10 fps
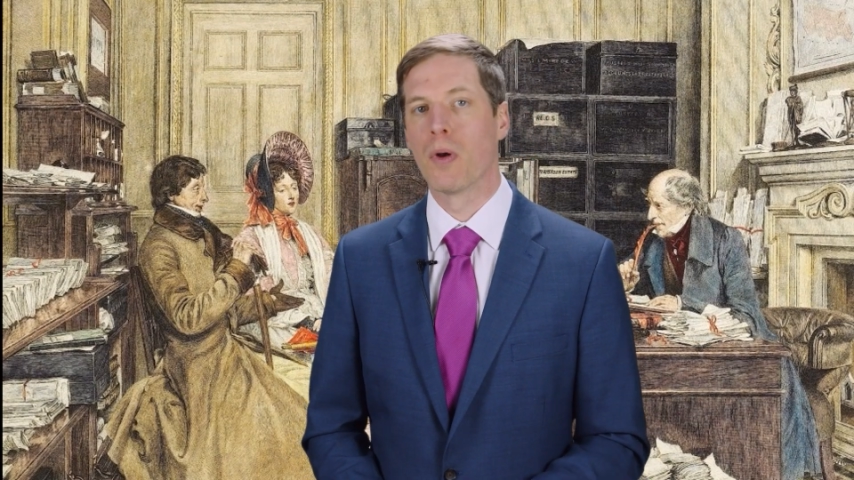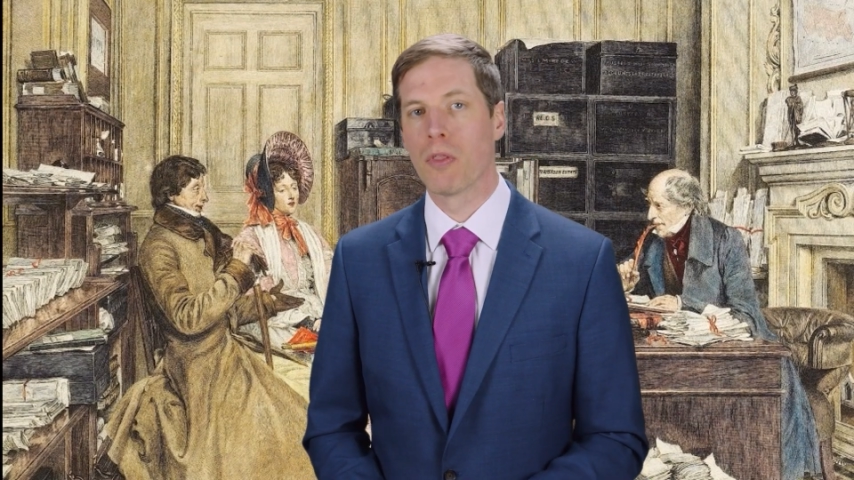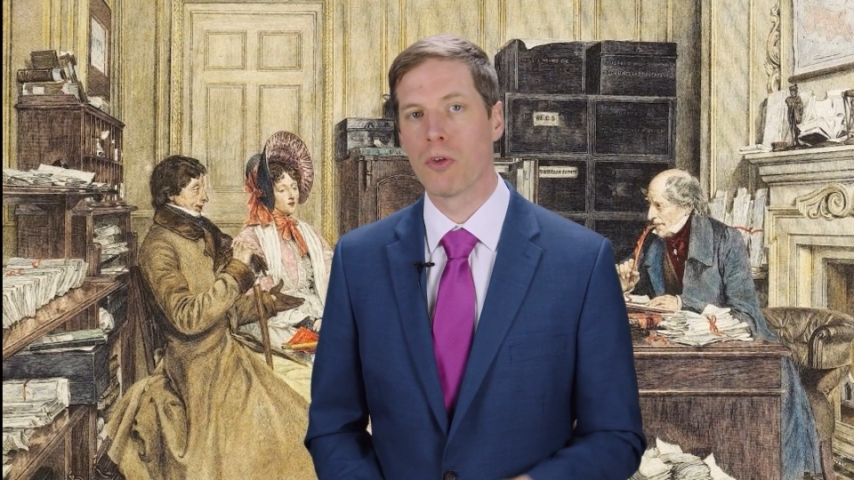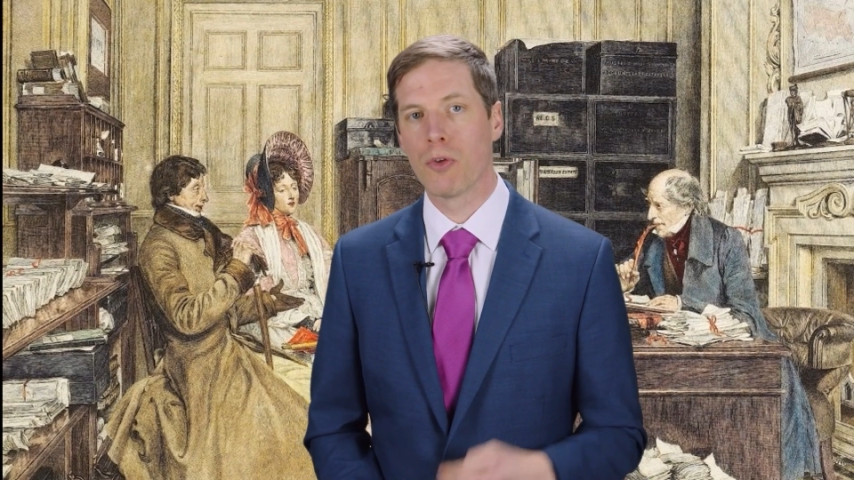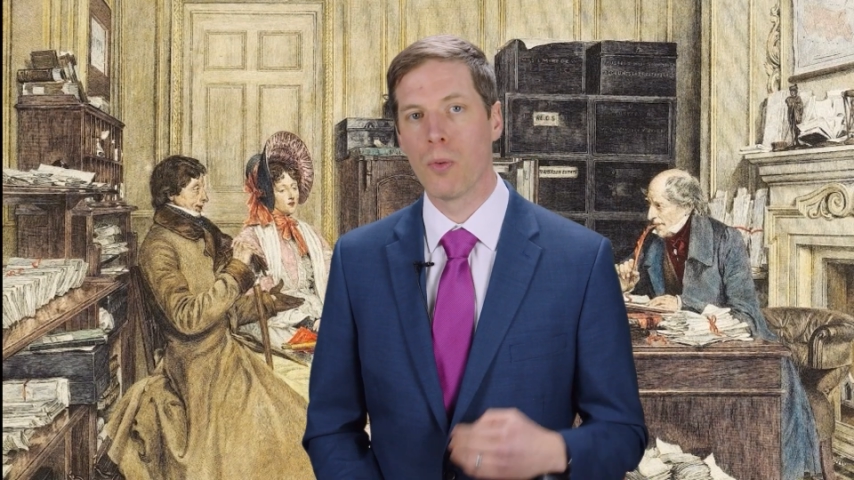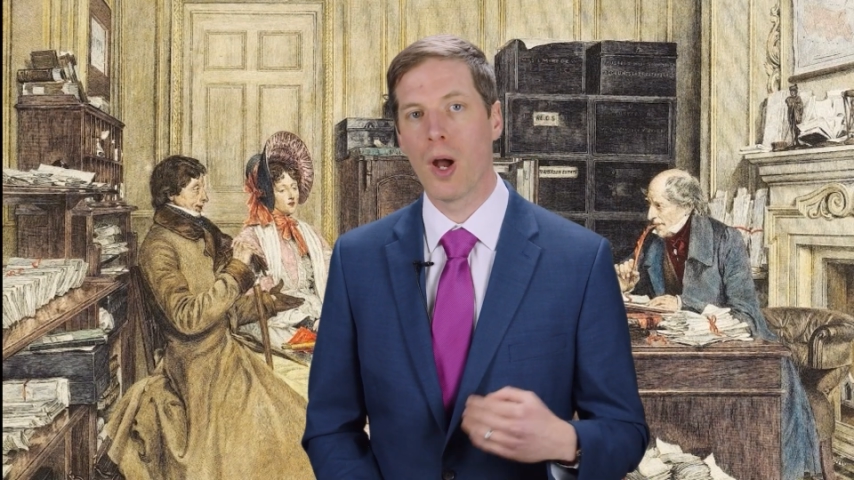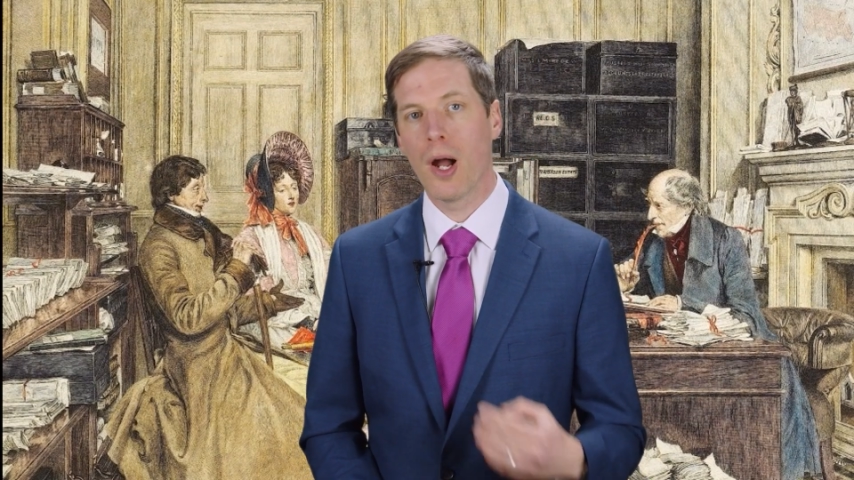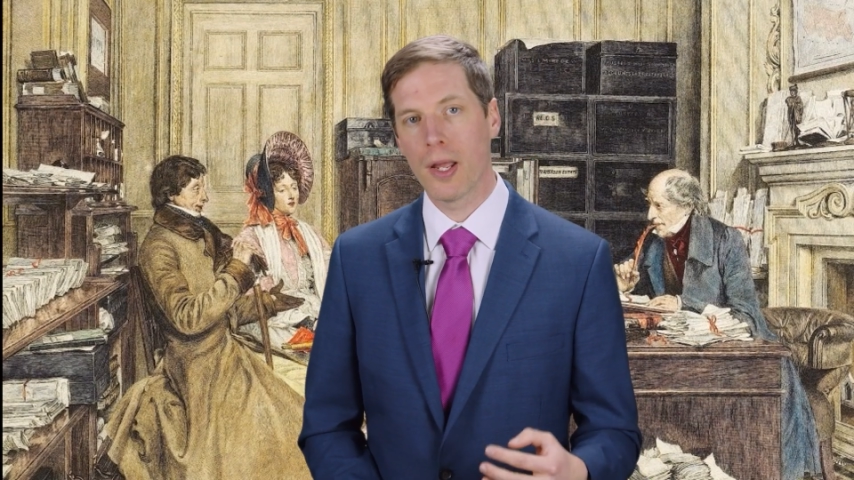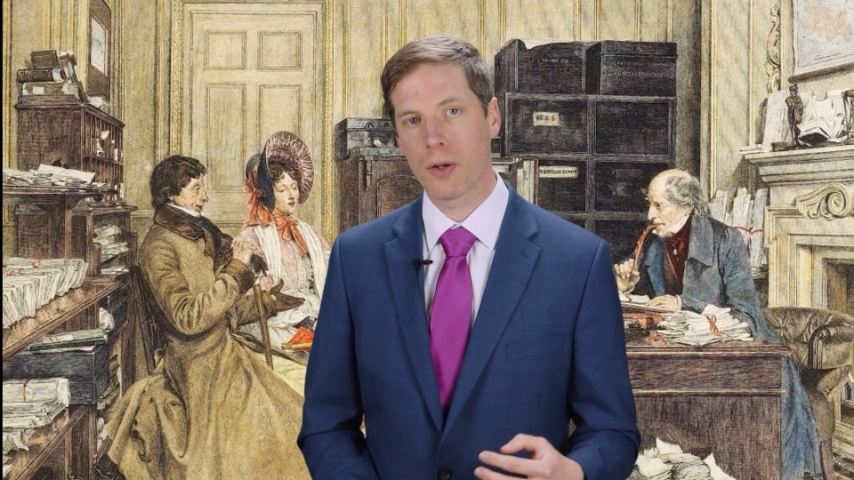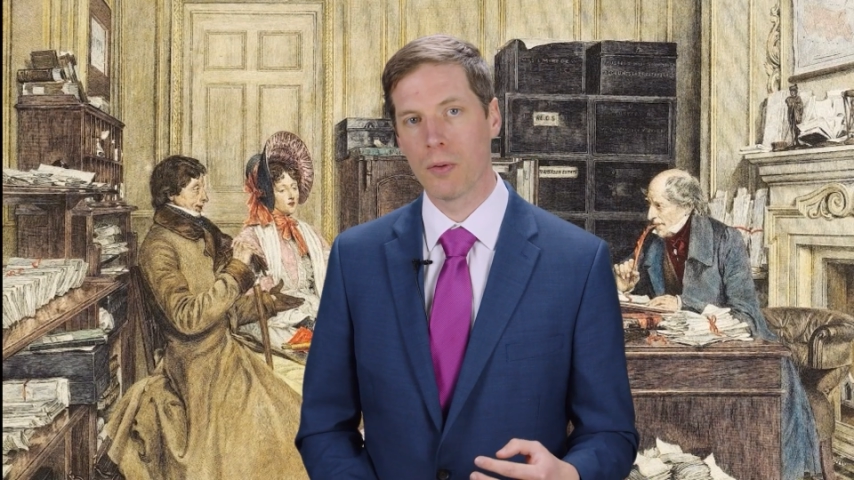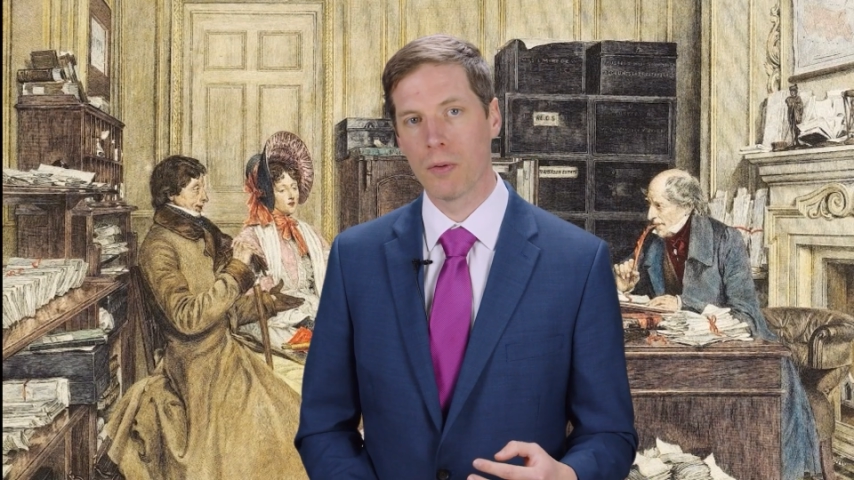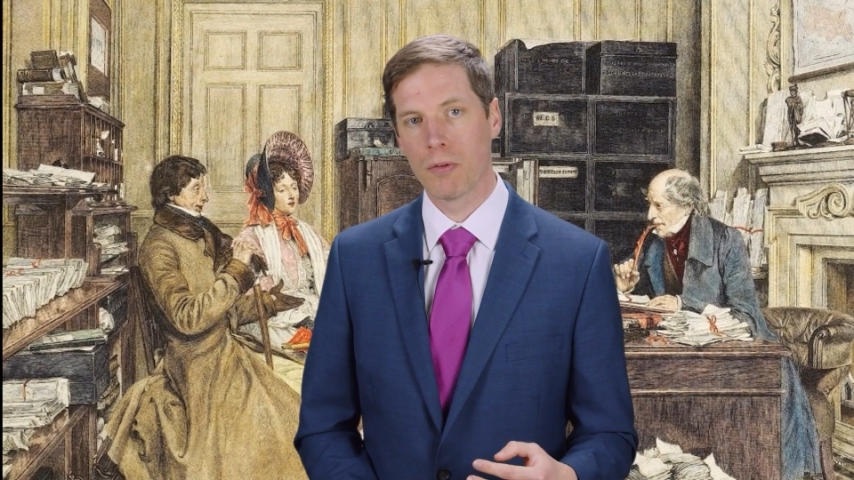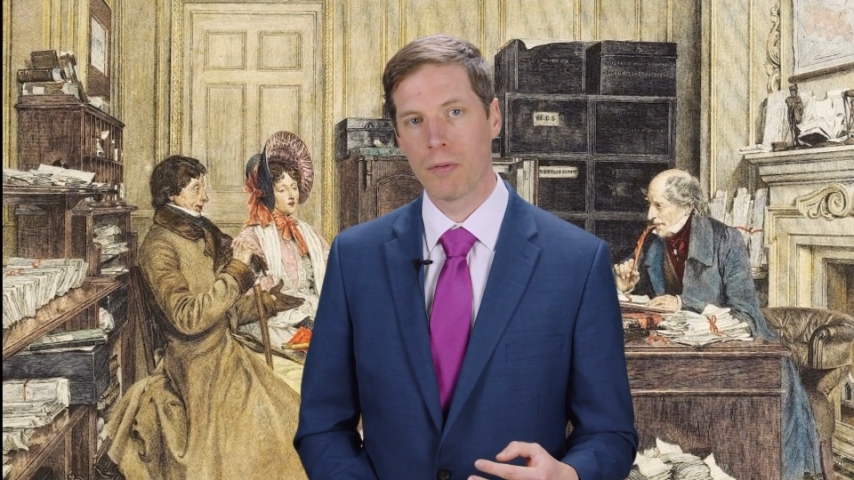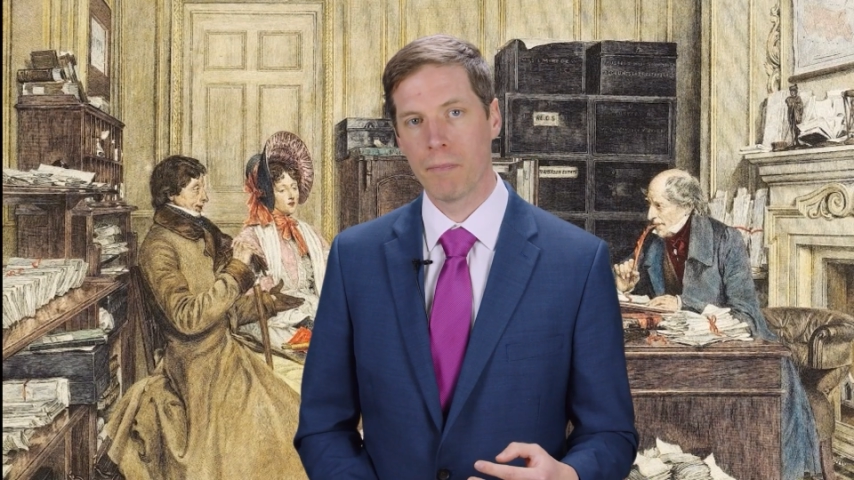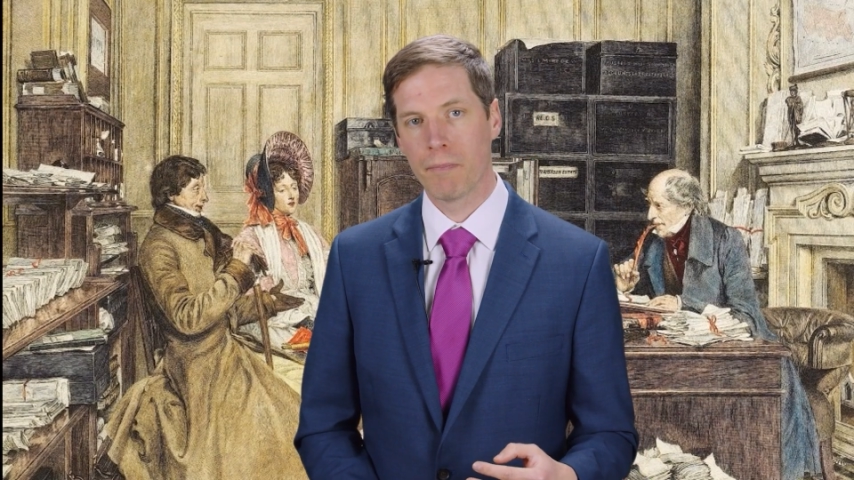of the two higher courts.